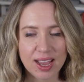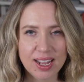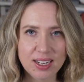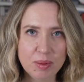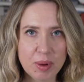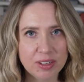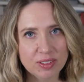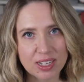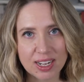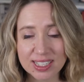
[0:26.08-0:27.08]
And I might have
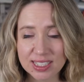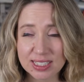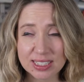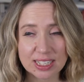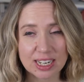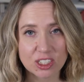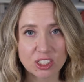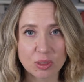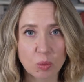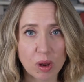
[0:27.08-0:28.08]
started a
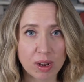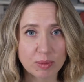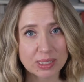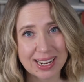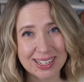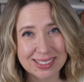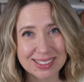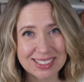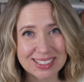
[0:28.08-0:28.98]
dictatorship while I was at it.